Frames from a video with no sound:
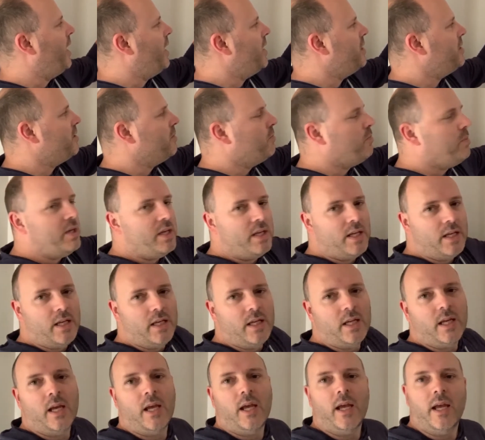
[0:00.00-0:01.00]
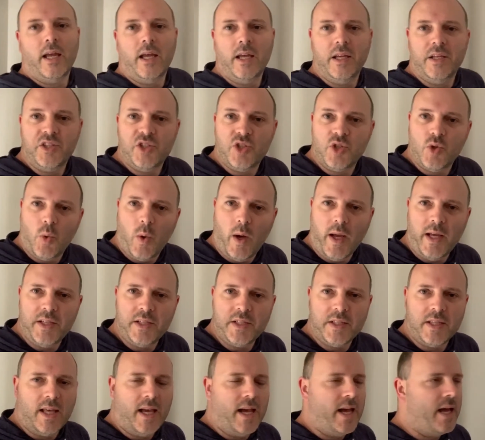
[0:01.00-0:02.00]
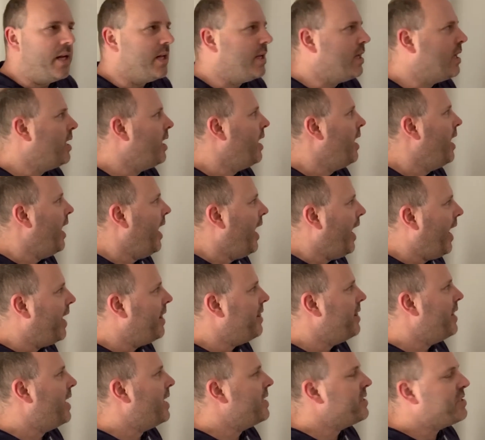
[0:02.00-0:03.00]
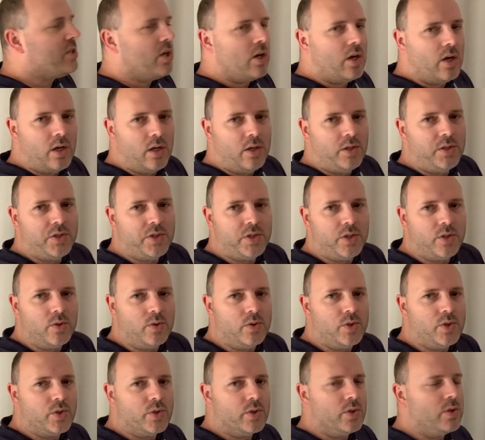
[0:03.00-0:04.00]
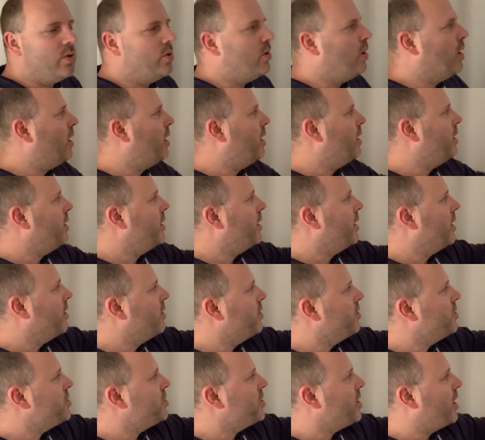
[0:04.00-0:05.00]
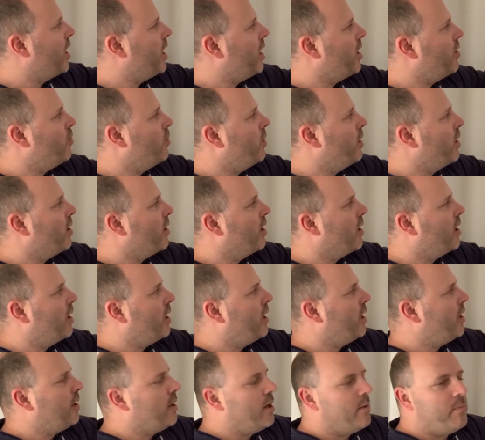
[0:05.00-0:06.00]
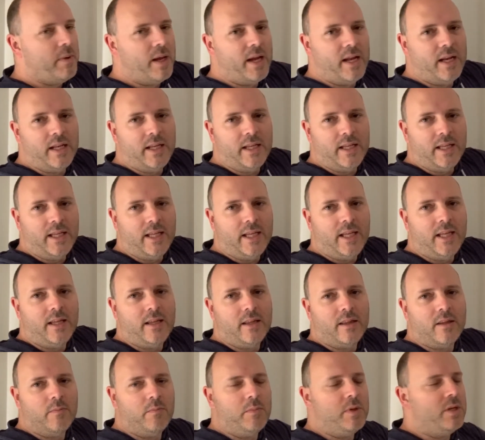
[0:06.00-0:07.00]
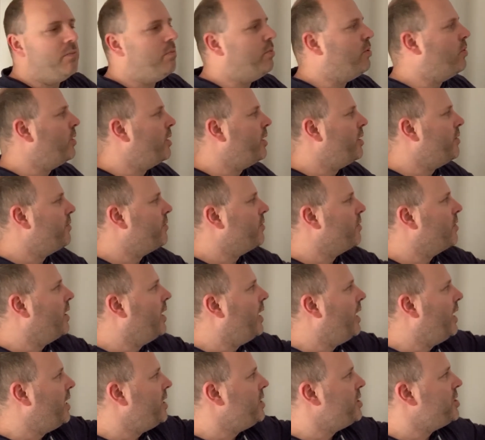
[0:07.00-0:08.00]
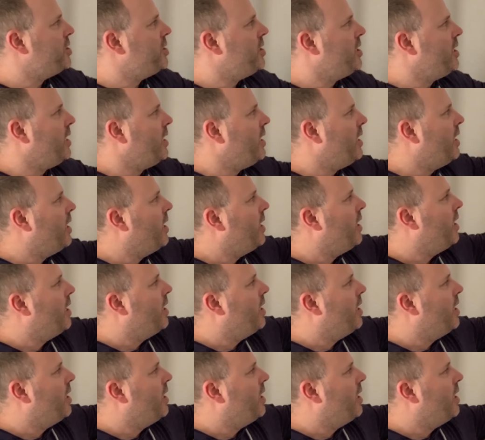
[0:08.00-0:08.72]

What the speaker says: A to B is twice that. And that's also true on the other side where I made E the midpoint for AC.